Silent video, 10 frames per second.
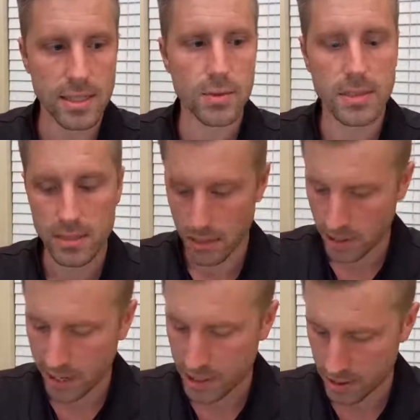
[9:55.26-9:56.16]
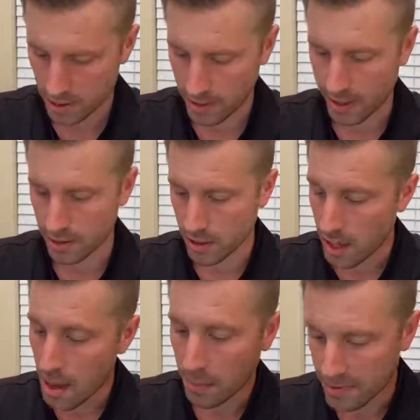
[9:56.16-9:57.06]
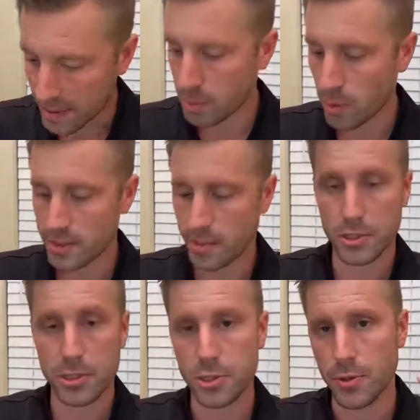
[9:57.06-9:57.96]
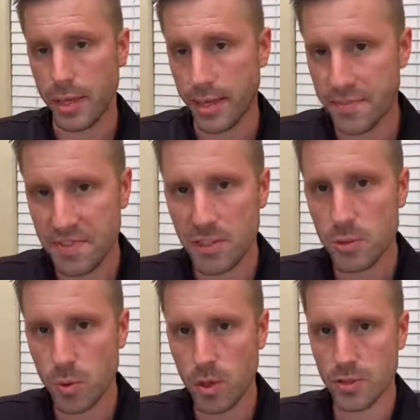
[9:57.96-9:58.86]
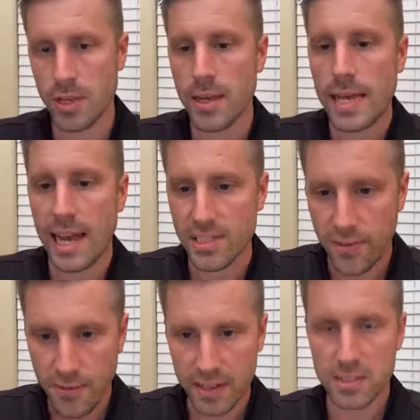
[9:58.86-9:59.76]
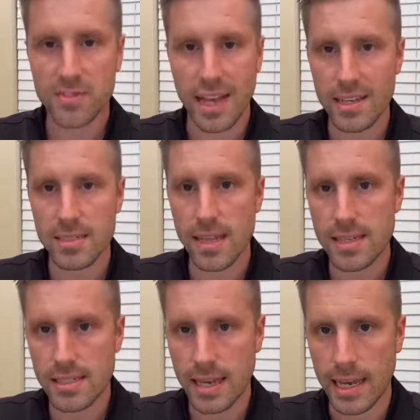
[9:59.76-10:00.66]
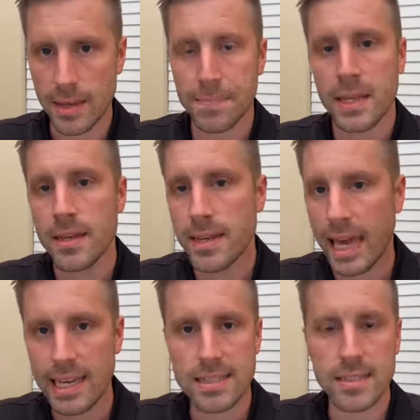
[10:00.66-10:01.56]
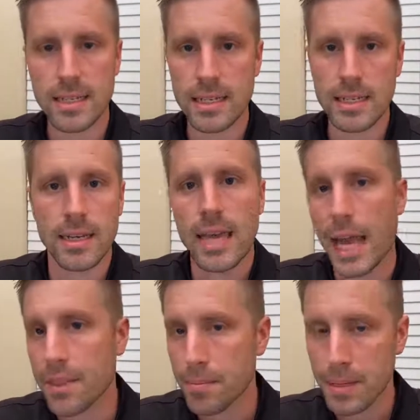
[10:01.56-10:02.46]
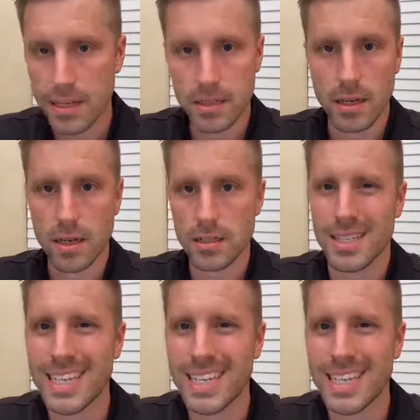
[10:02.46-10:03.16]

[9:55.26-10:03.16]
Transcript: With these location locators, but that's point number two. If this was as effective as they say, Canteen and the big dogs